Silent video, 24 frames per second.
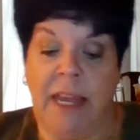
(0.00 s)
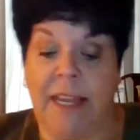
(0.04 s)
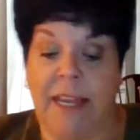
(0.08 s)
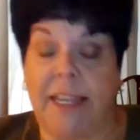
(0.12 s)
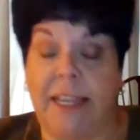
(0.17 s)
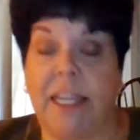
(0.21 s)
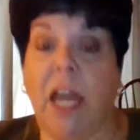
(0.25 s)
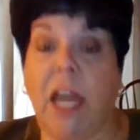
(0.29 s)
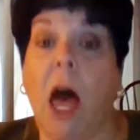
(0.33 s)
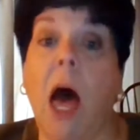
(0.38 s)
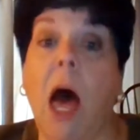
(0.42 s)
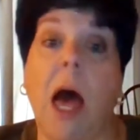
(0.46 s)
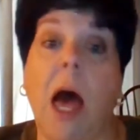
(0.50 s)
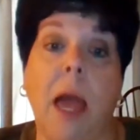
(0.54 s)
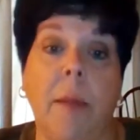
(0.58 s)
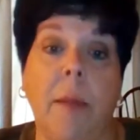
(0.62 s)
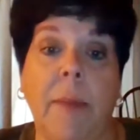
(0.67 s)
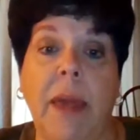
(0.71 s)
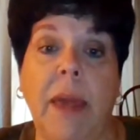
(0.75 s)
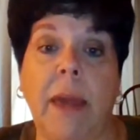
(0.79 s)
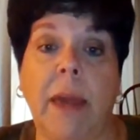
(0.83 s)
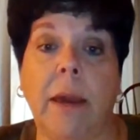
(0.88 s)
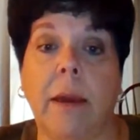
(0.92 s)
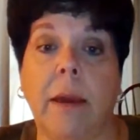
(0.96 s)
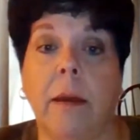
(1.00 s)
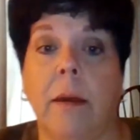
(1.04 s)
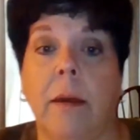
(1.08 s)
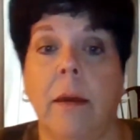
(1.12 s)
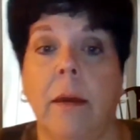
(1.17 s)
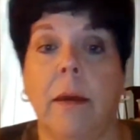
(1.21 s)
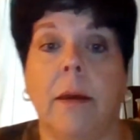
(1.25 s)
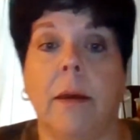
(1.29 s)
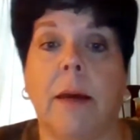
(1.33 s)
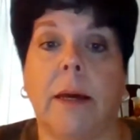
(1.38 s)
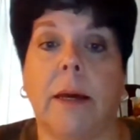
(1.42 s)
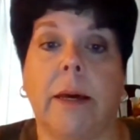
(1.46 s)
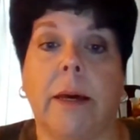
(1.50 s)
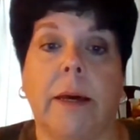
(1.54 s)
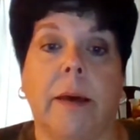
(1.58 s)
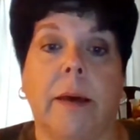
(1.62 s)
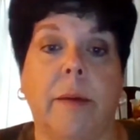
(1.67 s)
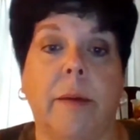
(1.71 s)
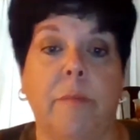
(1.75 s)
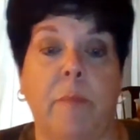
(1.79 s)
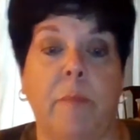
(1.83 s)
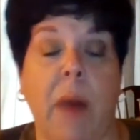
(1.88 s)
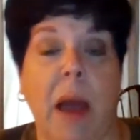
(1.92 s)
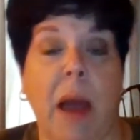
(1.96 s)
timing
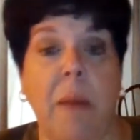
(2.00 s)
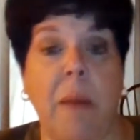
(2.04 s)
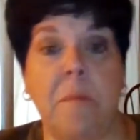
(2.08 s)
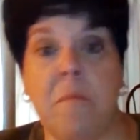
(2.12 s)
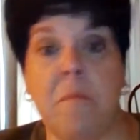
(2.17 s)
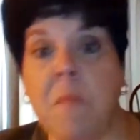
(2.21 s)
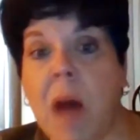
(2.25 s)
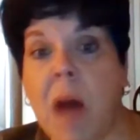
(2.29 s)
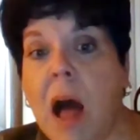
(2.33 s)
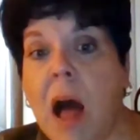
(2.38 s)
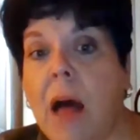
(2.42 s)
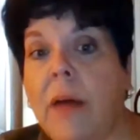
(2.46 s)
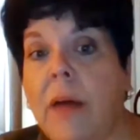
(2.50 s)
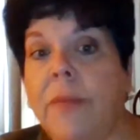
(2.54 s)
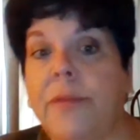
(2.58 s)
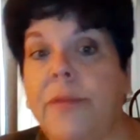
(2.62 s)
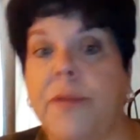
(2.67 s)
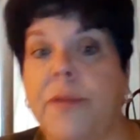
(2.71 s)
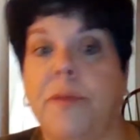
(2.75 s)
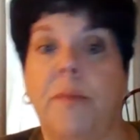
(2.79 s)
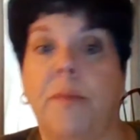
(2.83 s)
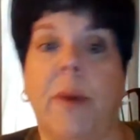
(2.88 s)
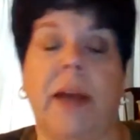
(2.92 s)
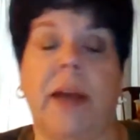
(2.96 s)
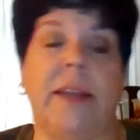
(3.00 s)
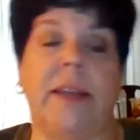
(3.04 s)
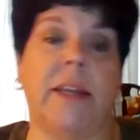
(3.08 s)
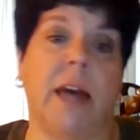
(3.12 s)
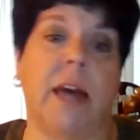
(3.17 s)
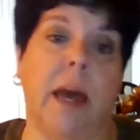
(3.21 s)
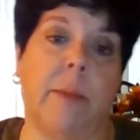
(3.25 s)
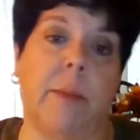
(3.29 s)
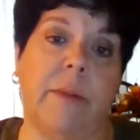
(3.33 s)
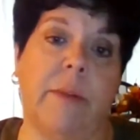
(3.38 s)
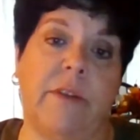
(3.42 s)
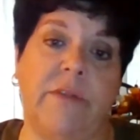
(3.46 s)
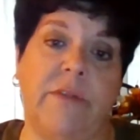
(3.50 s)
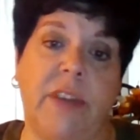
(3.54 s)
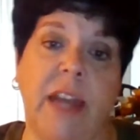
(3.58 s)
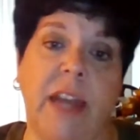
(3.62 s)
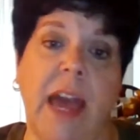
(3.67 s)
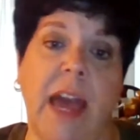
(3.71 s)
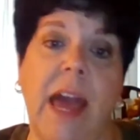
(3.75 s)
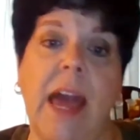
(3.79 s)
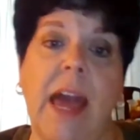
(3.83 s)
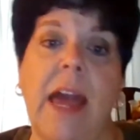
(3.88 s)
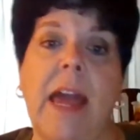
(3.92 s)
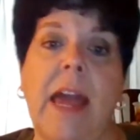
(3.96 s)
by month, by time of
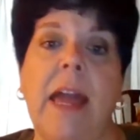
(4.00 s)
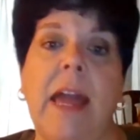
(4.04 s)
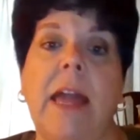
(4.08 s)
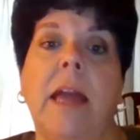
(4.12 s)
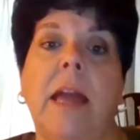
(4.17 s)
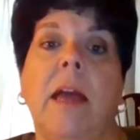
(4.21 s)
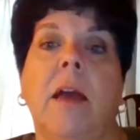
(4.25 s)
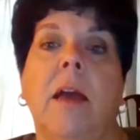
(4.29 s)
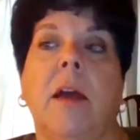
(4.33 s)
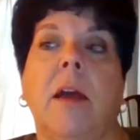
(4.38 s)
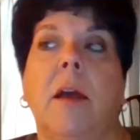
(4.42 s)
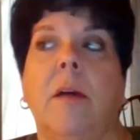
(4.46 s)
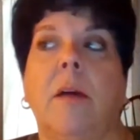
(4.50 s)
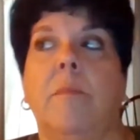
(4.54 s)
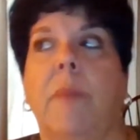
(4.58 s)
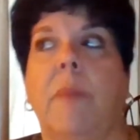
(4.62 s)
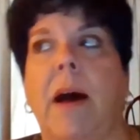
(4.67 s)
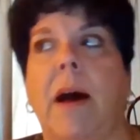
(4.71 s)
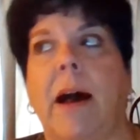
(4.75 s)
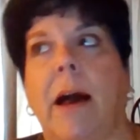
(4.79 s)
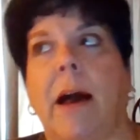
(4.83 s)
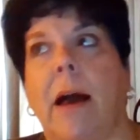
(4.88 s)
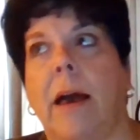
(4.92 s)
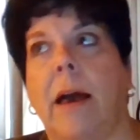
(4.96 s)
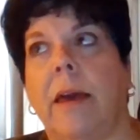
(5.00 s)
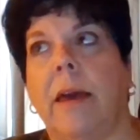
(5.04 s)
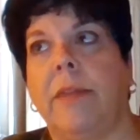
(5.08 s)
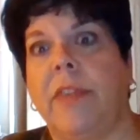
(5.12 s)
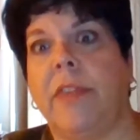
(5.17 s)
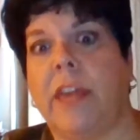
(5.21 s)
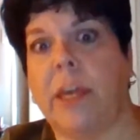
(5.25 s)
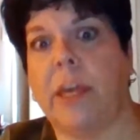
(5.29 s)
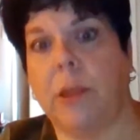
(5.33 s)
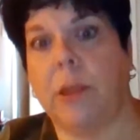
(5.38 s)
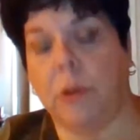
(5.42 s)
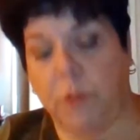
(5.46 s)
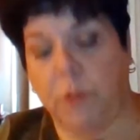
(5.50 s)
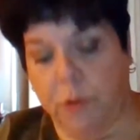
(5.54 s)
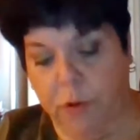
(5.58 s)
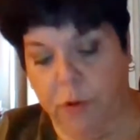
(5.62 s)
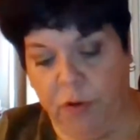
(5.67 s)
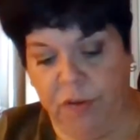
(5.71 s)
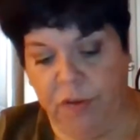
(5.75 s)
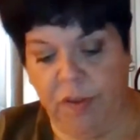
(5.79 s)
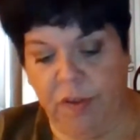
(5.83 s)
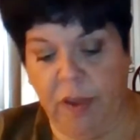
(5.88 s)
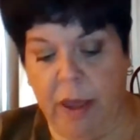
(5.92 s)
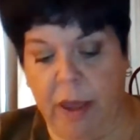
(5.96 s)
day, by the lunar
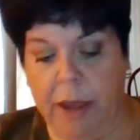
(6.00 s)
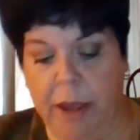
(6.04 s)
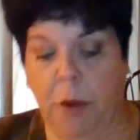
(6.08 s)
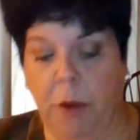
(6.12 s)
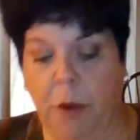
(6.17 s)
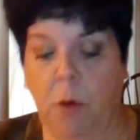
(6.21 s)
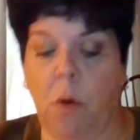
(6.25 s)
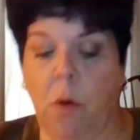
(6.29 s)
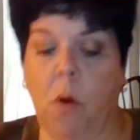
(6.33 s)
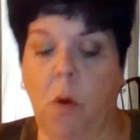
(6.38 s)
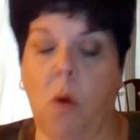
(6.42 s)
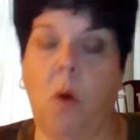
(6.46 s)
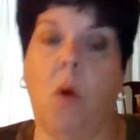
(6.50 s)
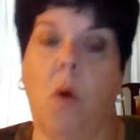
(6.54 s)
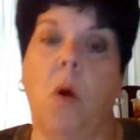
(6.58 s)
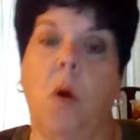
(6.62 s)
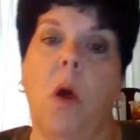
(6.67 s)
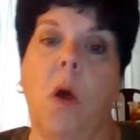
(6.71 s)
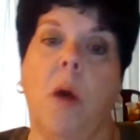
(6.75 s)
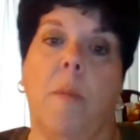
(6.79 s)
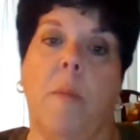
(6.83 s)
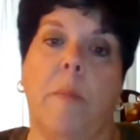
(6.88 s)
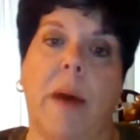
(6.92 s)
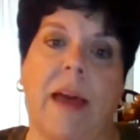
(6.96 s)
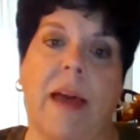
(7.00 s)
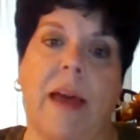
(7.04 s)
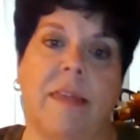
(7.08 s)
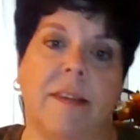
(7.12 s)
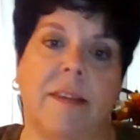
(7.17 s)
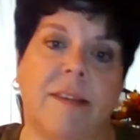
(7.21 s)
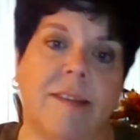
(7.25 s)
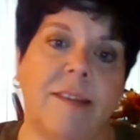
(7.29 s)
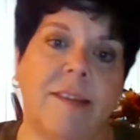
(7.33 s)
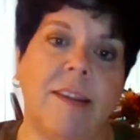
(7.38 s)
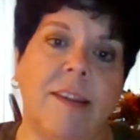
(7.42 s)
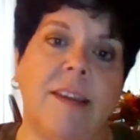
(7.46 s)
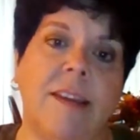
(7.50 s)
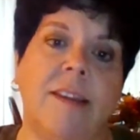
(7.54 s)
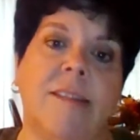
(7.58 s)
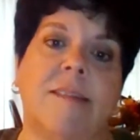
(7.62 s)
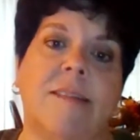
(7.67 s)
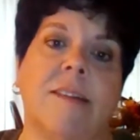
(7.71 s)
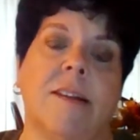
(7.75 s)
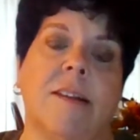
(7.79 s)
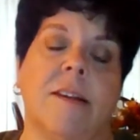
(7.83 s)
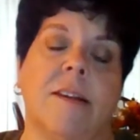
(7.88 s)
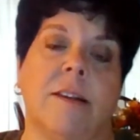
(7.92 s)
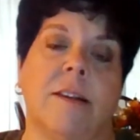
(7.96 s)
cycle, by the
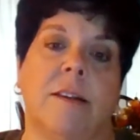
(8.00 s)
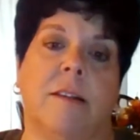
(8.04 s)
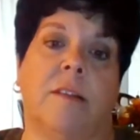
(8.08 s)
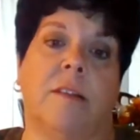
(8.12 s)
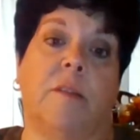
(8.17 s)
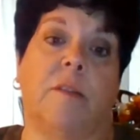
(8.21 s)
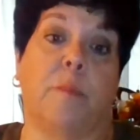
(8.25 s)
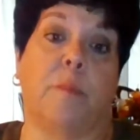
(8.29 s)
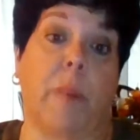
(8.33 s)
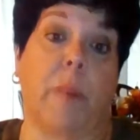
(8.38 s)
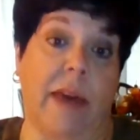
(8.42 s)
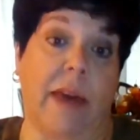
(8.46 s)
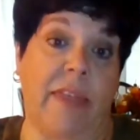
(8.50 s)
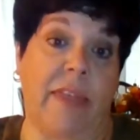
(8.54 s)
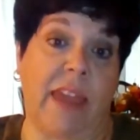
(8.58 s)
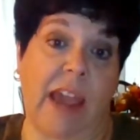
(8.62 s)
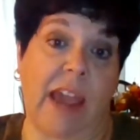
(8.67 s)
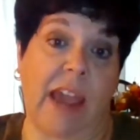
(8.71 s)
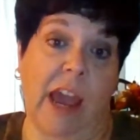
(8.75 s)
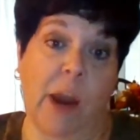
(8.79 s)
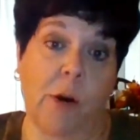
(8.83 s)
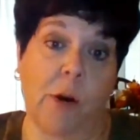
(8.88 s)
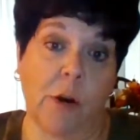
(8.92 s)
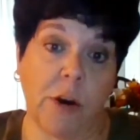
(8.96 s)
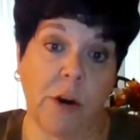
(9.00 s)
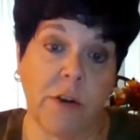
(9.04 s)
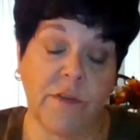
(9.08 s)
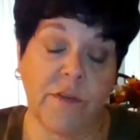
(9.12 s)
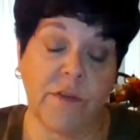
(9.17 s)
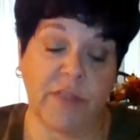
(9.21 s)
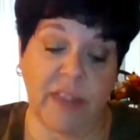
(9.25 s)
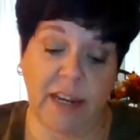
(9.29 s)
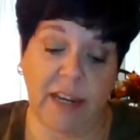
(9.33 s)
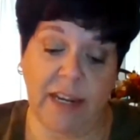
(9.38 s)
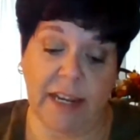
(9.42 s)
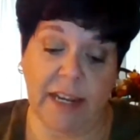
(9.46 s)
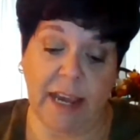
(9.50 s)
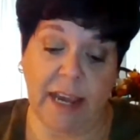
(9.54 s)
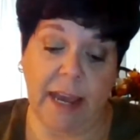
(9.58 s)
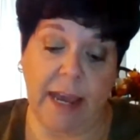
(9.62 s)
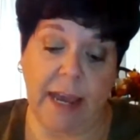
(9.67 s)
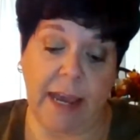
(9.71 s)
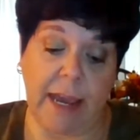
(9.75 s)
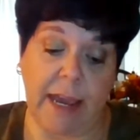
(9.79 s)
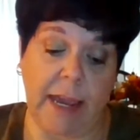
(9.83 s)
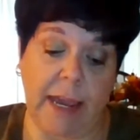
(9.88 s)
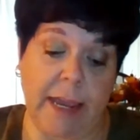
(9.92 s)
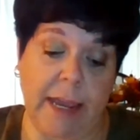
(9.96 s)
seasons, by the hour of the
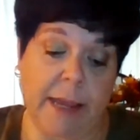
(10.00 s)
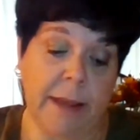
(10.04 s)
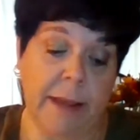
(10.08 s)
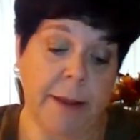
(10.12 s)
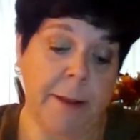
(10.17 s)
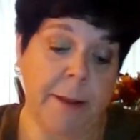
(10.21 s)
day,